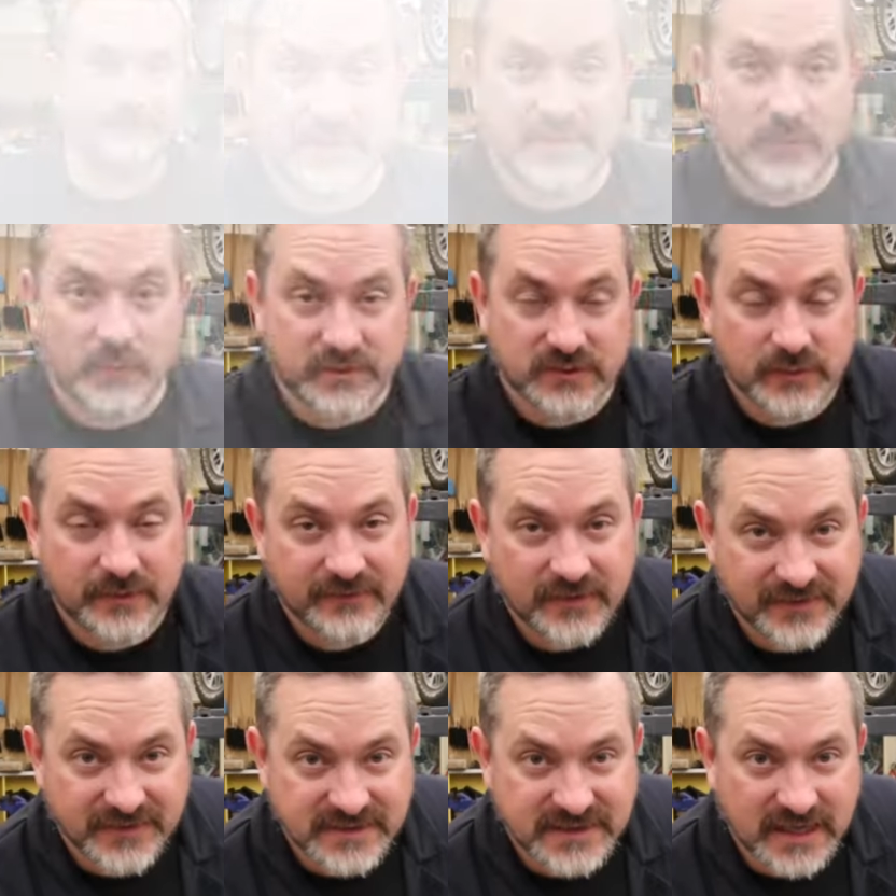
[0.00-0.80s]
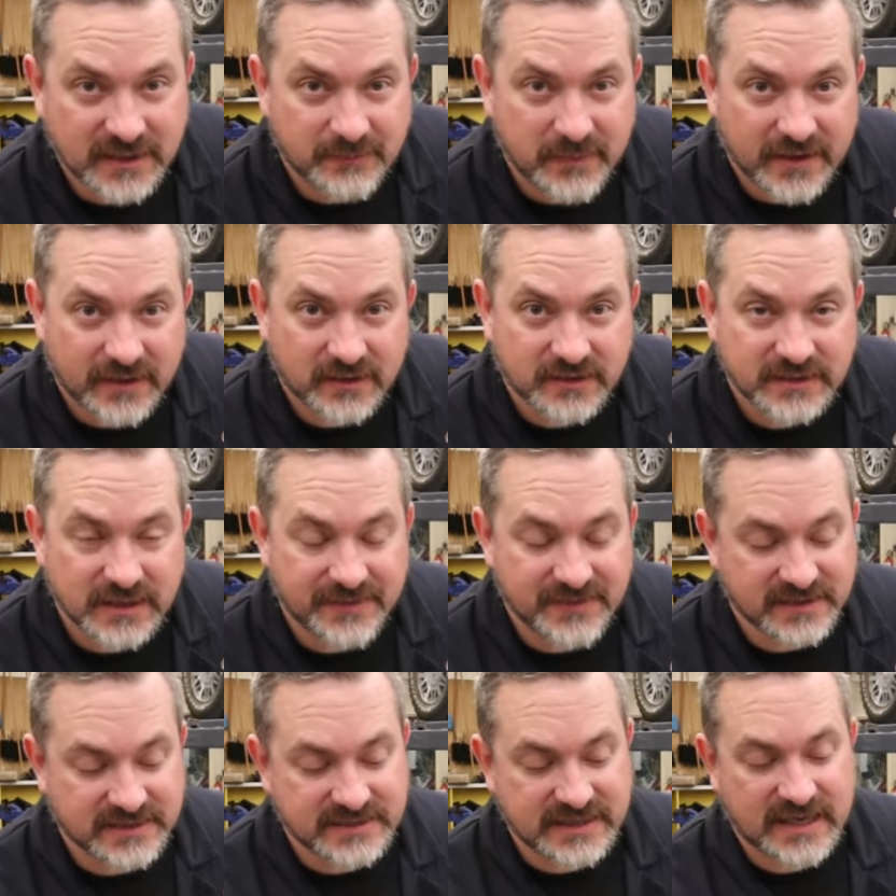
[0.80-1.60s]
And then once we've got the side panel
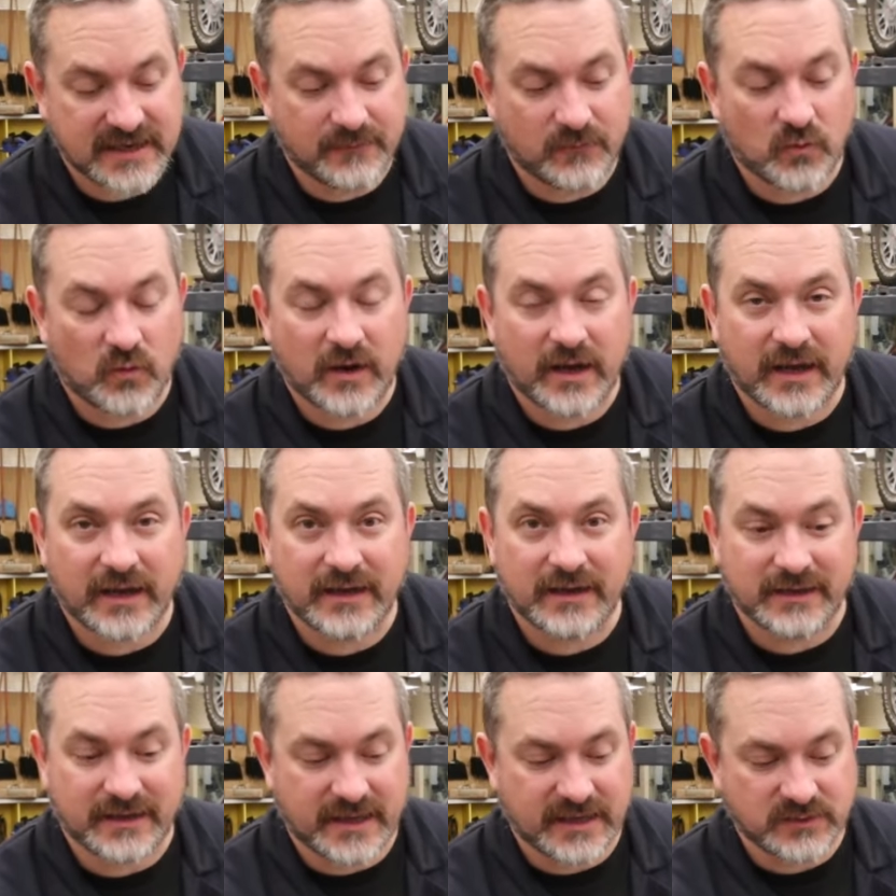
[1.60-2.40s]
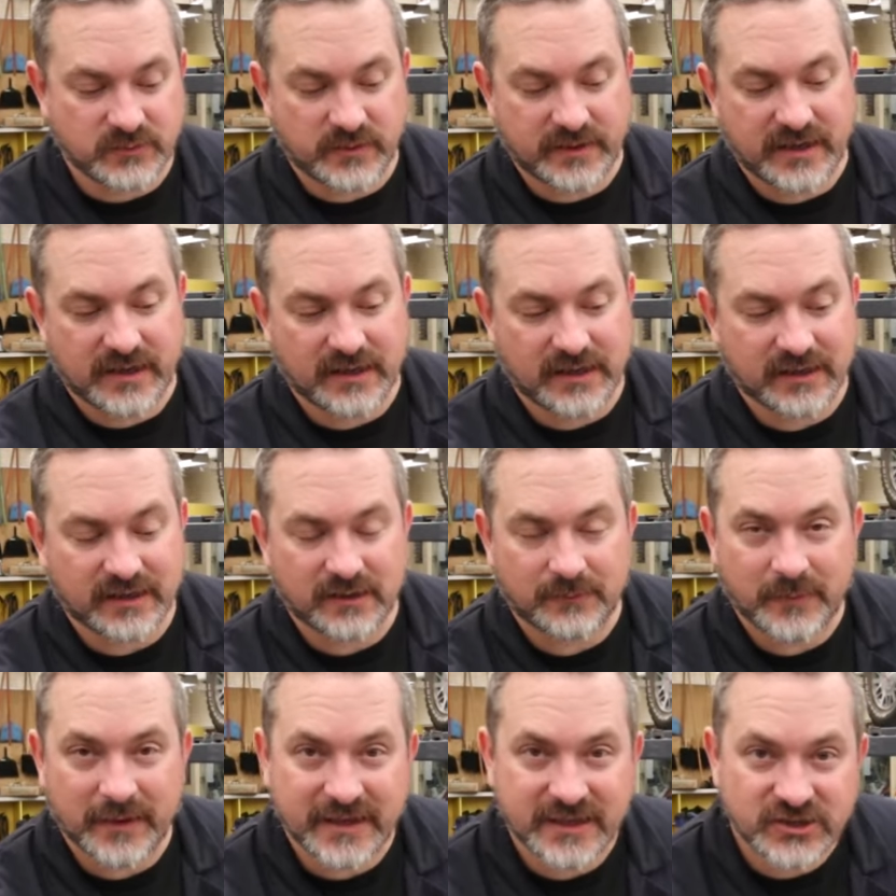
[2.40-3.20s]
done the same way, in case we got a
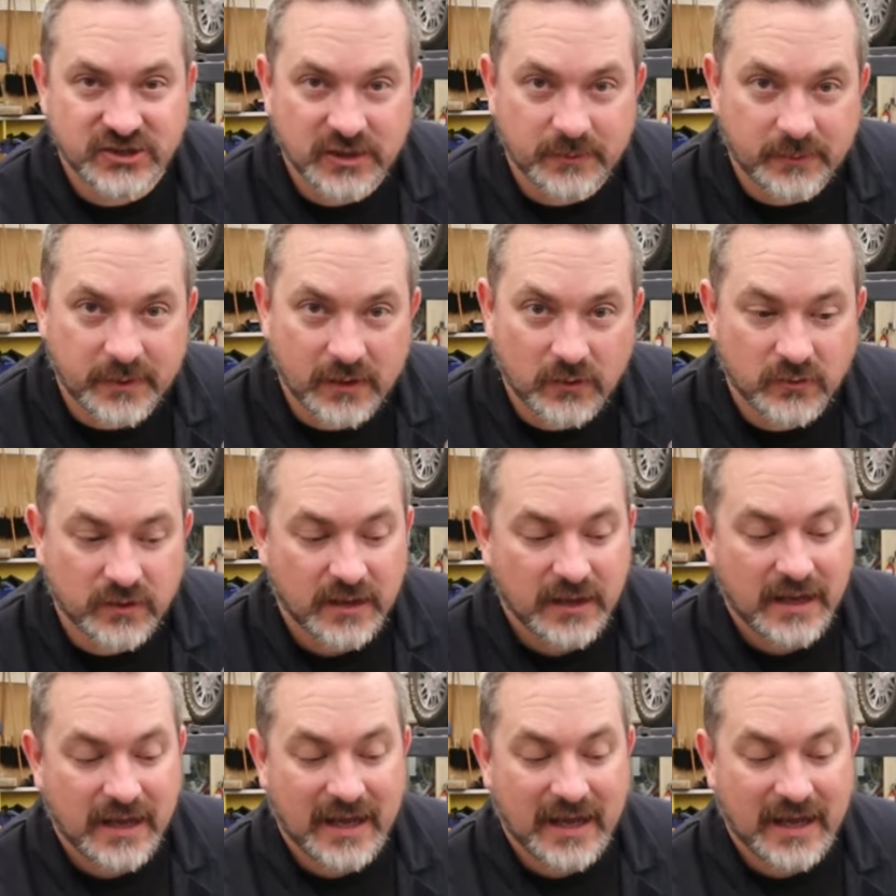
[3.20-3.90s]
little paint chip out,